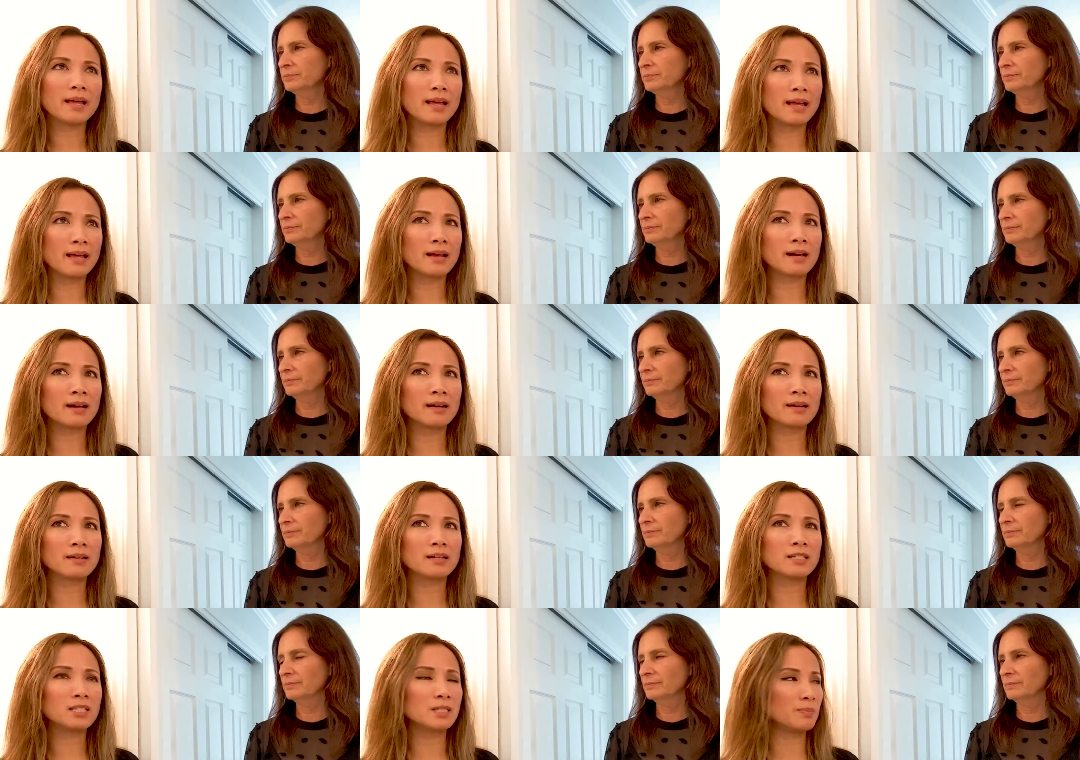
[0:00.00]

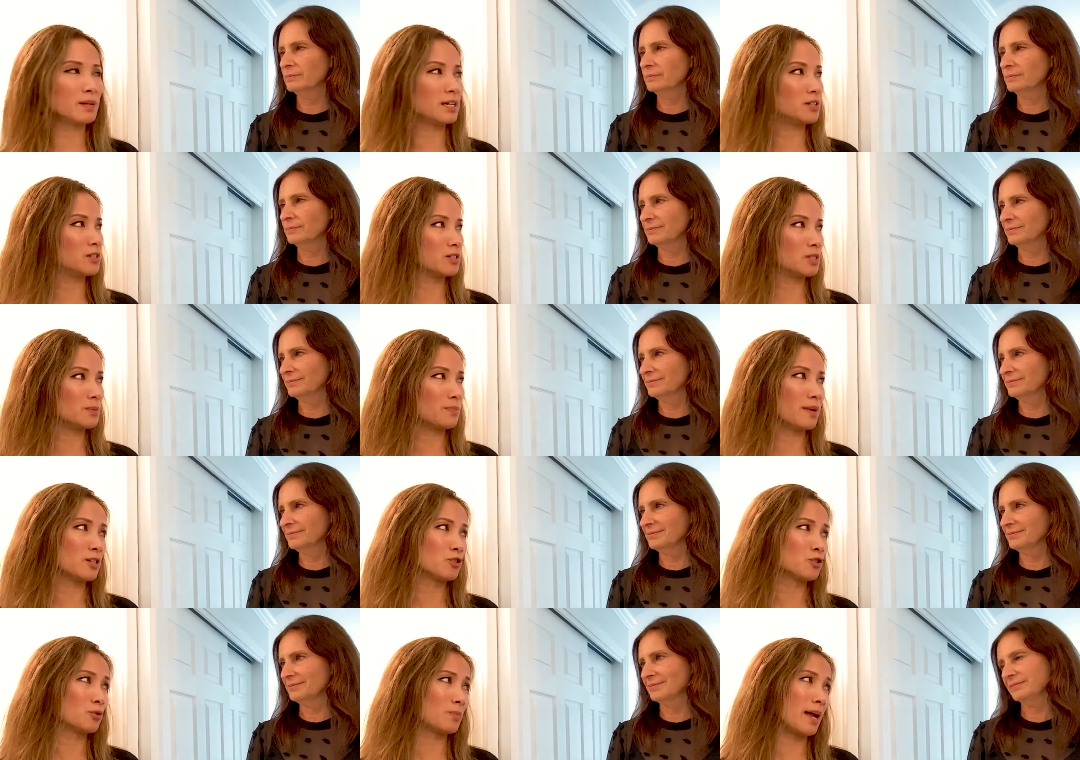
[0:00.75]
Speaker 1: and a spacious
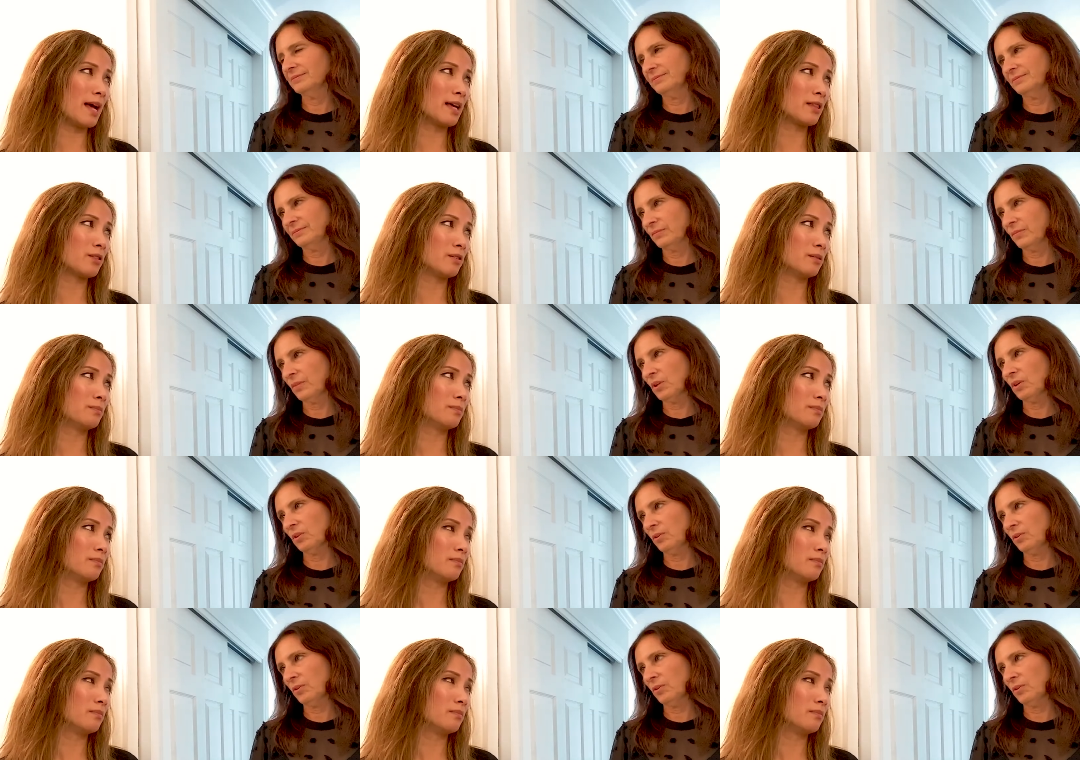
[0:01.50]
master bathroom.